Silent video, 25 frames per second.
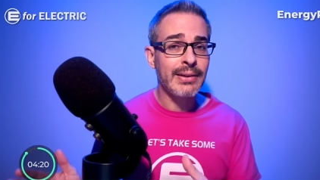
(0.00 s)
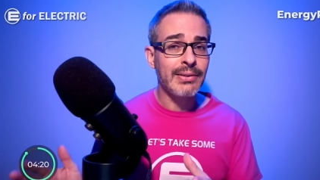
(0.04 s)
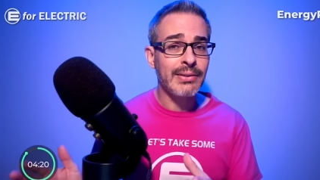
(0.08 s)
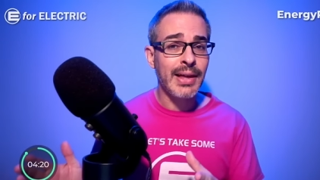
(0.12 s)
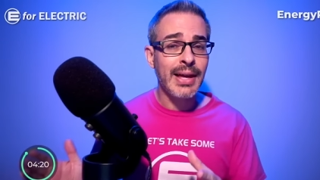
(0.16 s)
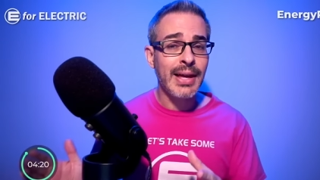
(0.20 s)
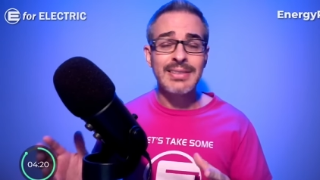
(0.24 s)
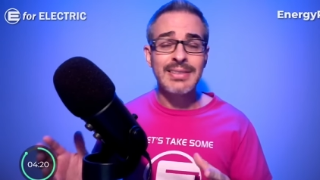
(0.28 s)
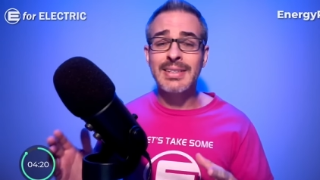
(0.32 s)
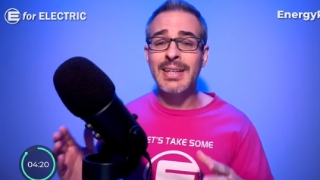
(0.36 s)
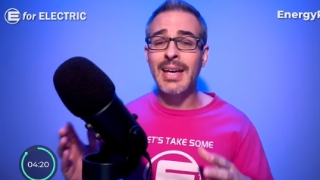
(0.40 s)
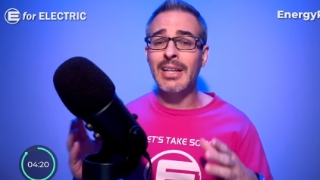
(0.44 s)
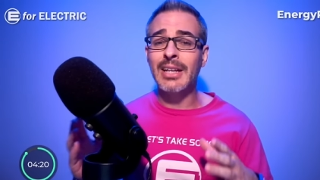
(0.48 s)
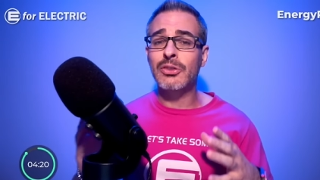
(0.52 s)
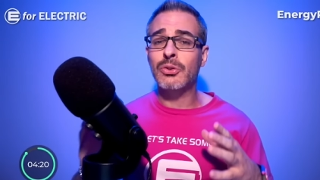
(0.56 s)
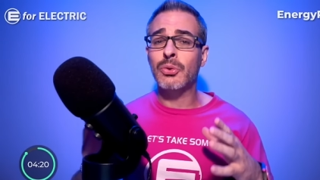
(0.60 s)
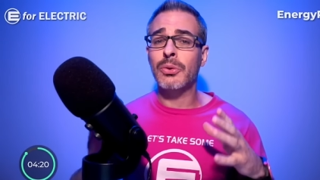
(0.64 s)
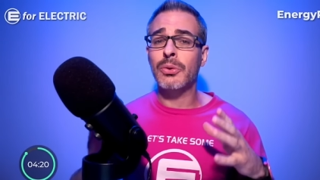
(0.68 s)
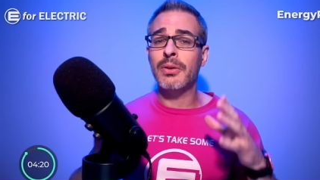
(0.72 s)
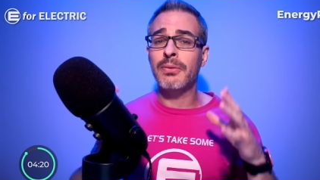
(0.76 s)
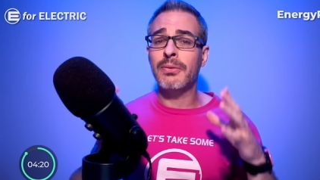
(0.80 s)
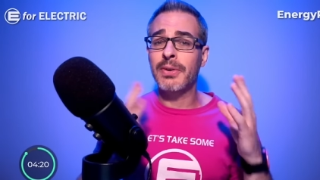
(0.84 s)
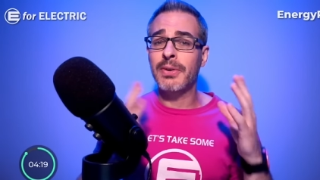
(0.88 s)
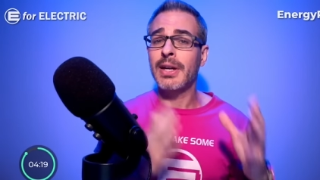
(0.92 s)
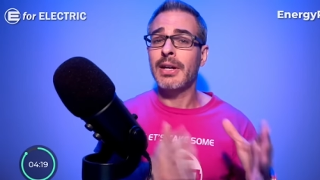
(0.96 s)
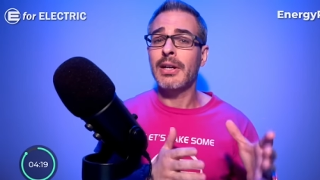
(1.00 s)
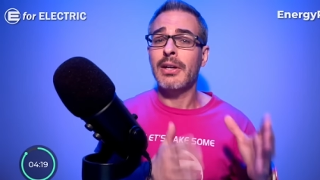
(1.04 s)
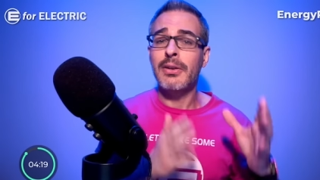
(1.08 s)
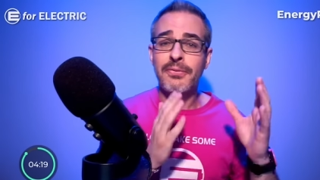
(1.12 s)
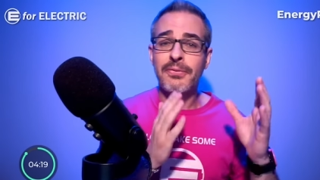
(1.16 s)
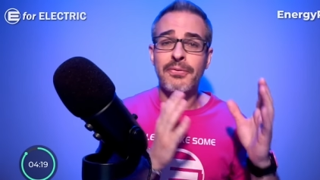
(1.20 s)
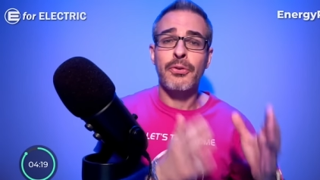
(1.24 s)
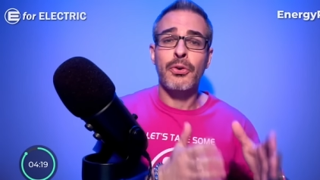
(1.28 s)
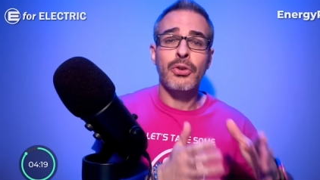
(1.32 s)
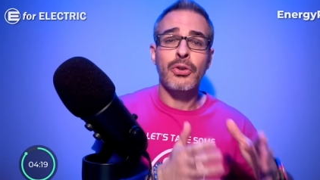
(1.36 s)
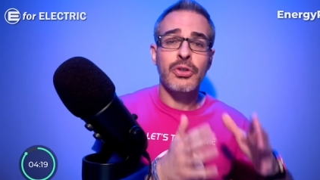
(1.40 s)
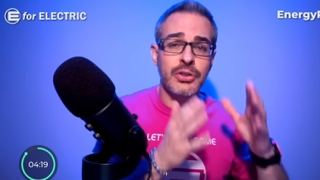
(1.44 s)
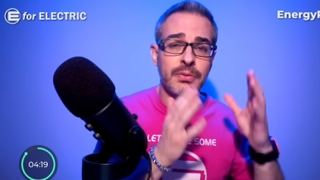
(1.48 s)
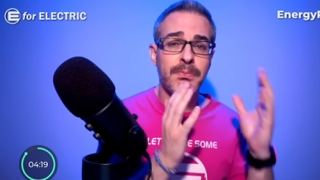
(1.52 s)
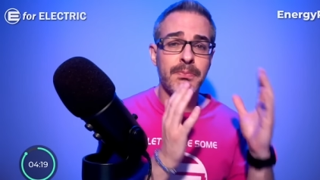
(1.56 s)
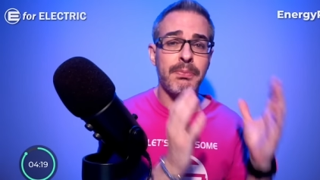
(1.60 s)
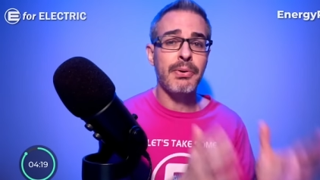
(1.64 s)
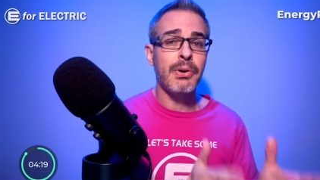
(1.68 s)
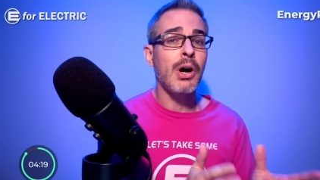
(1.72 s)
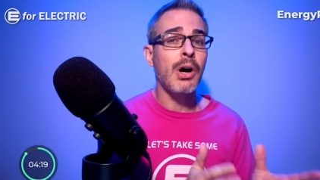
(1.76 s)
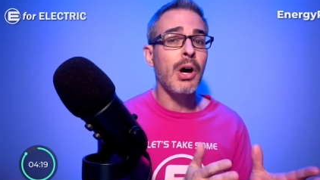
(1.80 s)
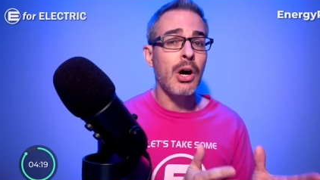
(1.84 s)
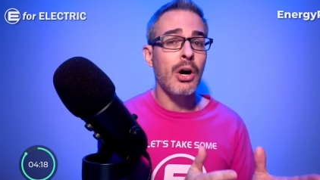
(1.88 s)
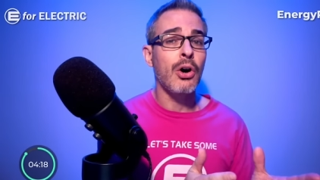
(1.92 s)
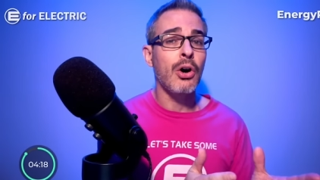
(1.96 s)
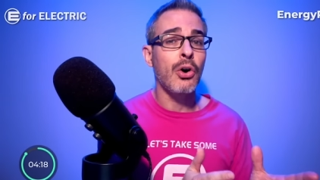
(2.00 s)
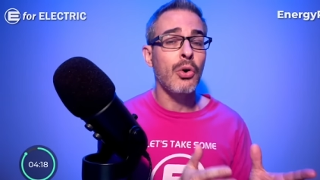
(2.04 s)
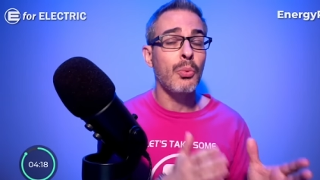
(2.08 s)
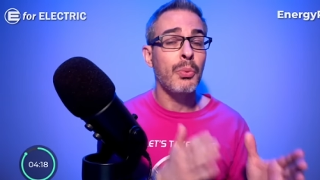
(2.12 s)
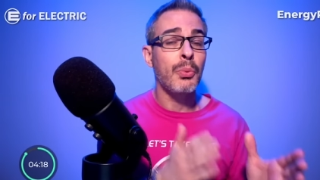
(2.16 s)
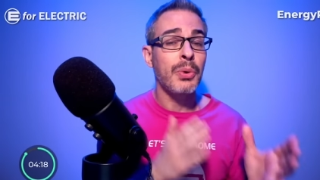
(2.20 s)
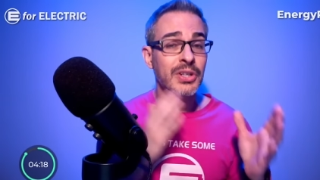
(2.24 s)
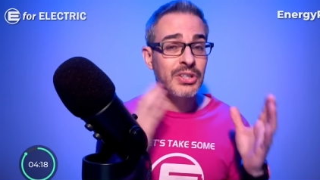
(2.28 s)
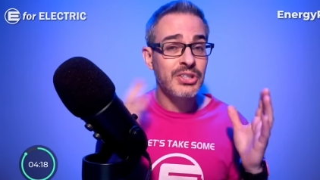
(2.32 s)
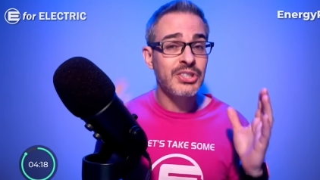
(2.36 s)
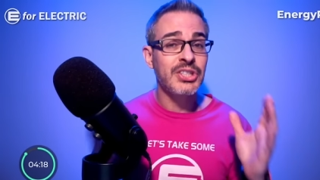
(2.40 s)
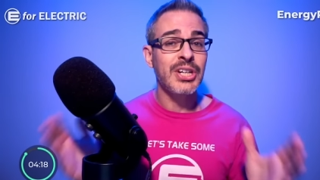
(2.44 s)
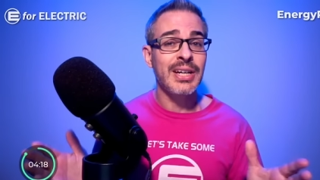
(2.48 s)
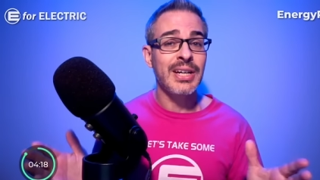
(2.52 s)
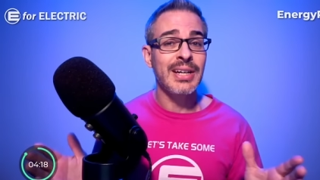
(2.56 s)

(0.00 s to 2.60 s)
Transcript: let's get to the very first pro, which